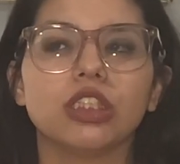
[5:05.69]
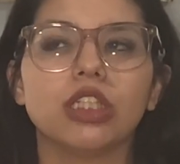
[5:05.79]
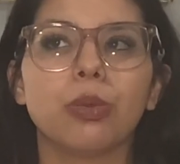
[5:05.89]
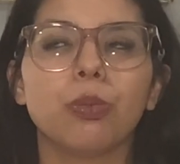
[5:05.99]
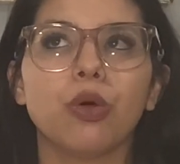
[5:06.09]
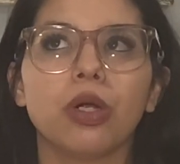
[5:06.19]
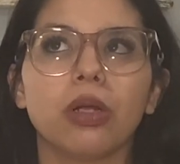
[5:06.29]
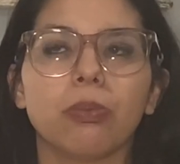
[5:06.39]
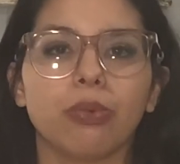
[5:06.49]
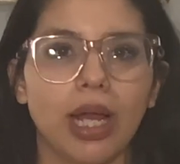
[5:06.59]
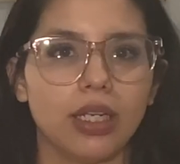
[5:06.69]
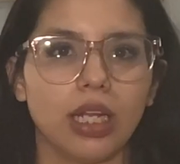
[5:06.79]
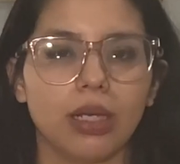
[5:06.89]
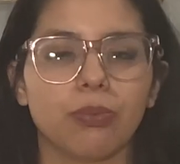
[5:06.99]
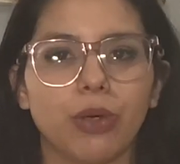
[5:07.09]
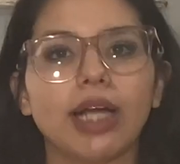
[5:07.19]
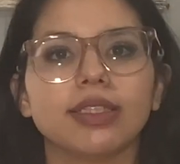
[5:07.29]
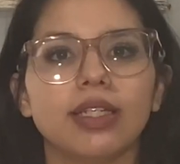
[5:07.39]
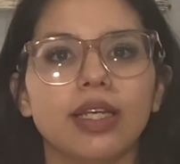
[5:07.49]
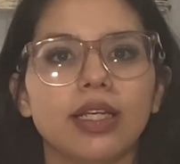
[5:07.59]
They were more like
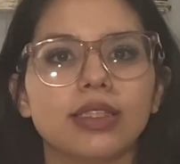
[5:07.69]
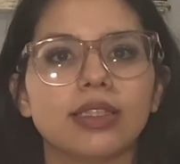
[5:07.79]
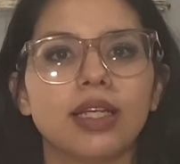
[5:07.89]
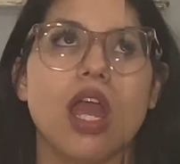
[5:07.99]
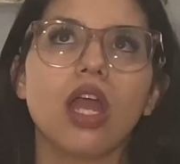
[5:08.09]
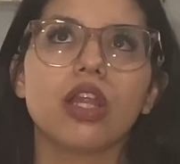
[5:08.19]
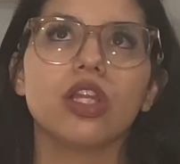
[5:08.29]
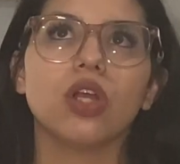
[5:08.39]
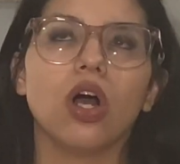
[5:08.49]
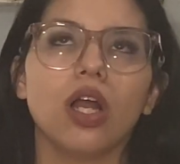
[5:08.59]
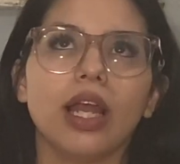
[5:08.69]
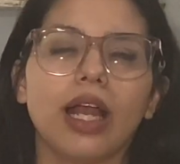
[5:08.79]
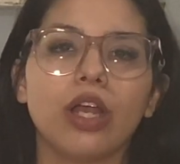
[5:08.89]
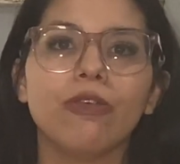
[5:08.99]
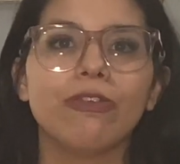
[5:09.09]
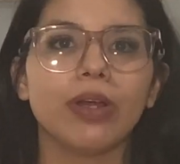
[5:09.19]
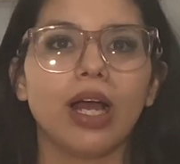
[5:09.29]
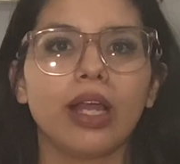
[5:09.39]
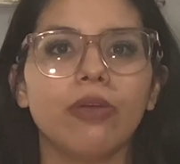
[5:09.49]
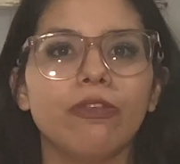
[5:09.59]
Braxton Hicks. I could
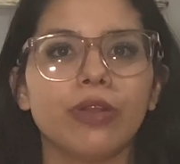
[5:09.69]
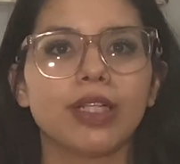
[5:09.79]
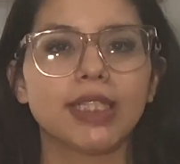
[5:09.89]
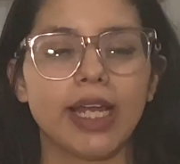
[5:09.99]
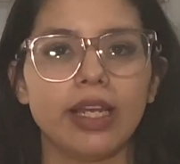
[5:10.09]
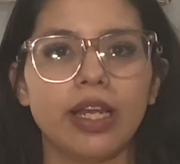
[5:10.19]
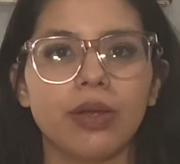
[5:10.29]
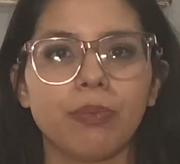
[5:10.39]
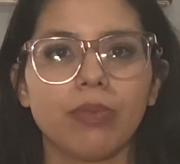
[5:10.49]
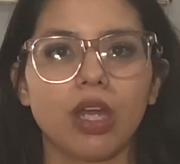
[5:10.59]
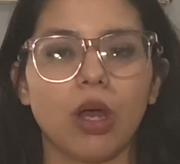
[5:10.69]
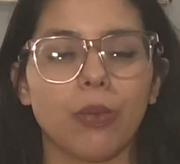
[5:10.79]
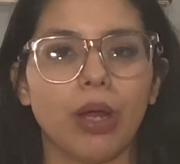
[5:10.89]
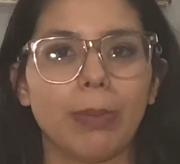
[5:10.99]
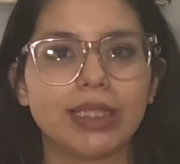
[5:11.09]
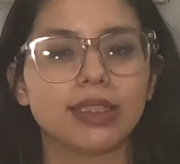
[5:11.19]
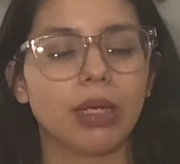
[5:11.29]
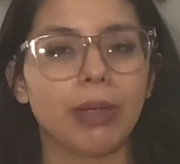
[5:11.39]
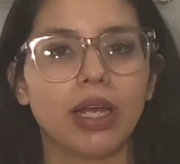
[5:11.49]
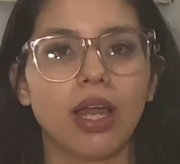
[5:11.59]
feel the tightening around my
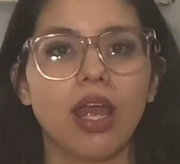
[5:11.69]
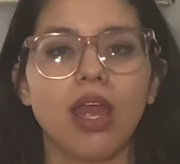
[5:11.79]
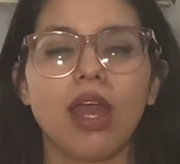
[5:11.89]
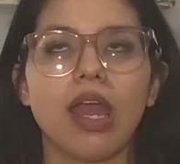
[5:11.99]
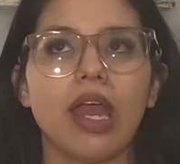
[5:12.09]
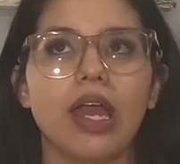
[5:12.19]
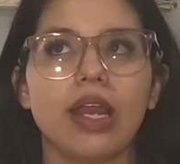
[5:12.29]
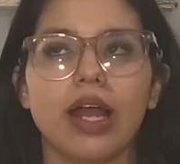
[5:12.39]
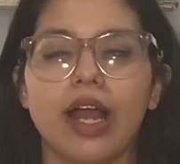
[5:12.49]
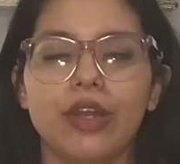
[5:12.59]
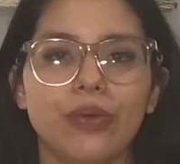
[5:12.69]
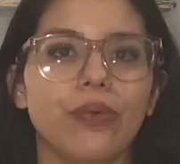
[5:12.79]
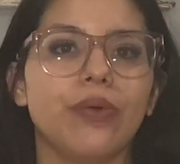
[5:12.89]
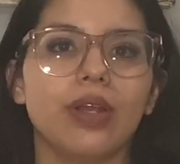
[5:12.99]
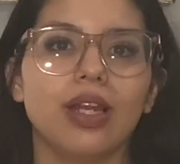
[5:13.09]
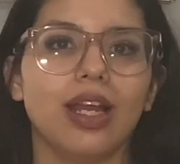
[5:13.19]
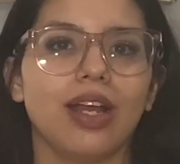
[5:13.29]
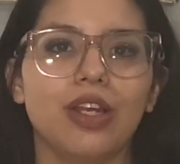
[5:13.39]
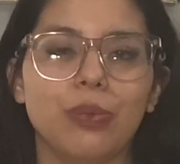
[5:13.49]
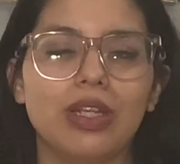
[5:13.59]
stomach, and I knew, like,
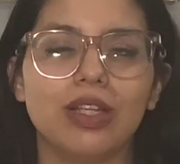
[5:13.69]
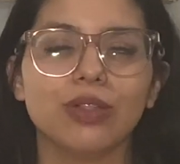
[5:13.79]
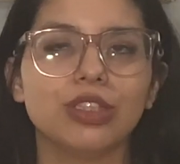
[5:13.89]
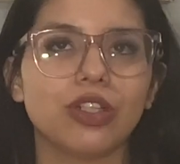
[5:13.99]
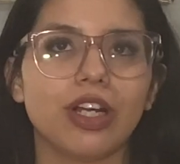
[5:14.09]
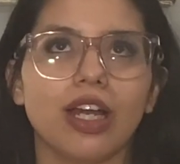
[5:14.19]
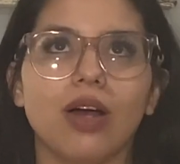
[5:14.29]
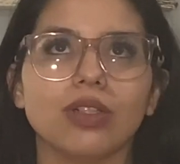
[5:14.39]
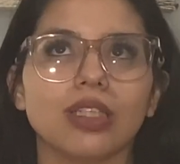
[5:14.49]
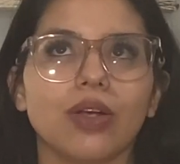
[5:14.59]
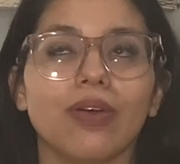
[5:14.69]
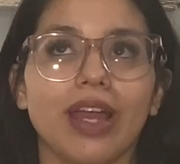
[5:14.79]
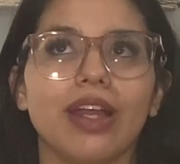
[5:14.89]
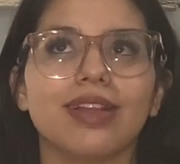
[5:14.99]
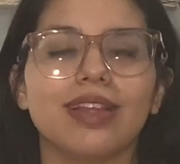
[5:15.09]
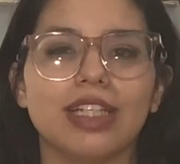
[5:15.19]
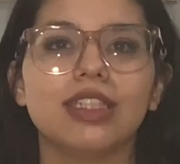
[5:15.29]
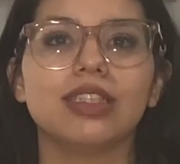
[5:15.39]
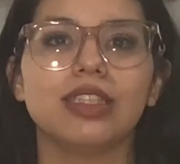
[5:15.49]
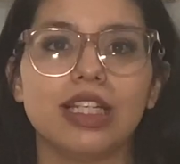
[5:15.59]
when those started, I was like, okay,
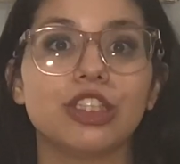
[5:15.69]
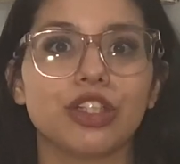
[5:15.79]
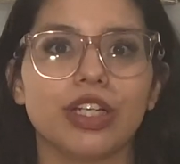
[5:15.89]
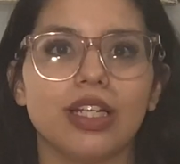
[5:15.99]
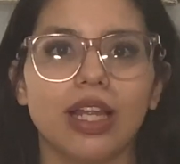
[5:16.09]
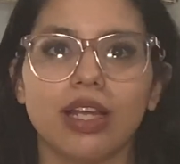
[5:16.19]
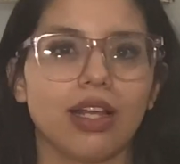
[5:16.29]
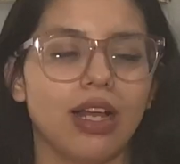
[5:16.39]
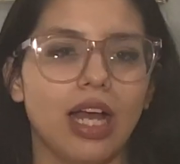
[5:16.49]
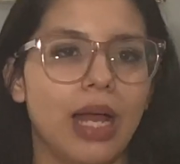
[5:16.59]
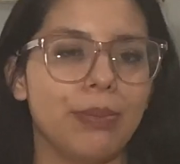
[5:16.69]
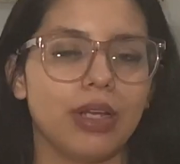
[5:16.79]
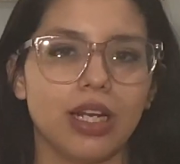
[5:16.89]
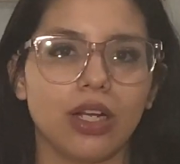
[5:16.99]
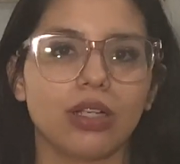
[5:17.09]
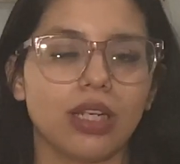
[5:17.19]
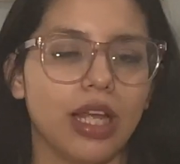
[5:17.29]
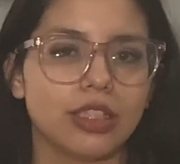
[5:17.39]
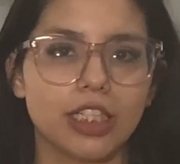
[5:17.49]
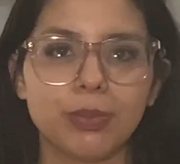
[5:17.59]
these are it. Like, I'm gonna
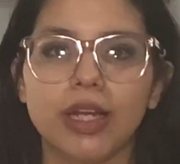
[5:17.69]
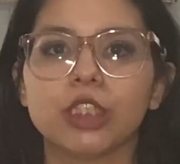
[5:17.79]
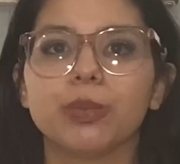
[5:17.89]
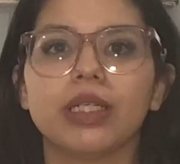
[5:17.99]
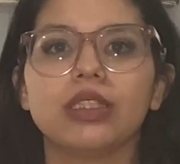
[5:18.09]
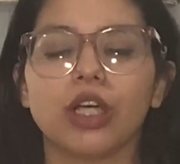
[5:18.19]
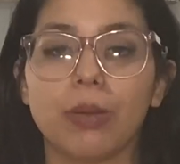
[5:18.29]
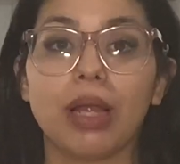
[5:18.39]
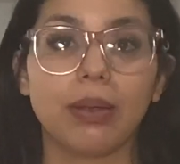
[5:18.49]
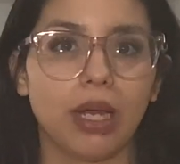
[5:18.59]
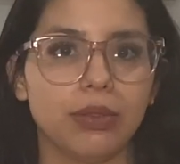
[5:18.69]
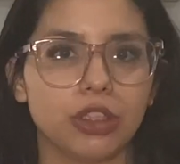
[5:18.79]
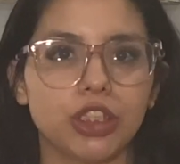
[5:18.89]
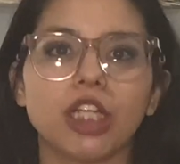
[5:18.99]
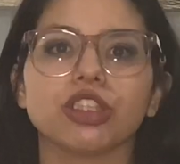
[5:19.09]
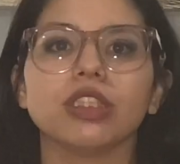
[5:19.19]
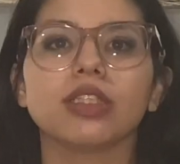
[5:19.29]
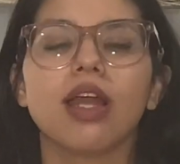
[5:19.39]
like text my husband, tell him that I'm having contractions.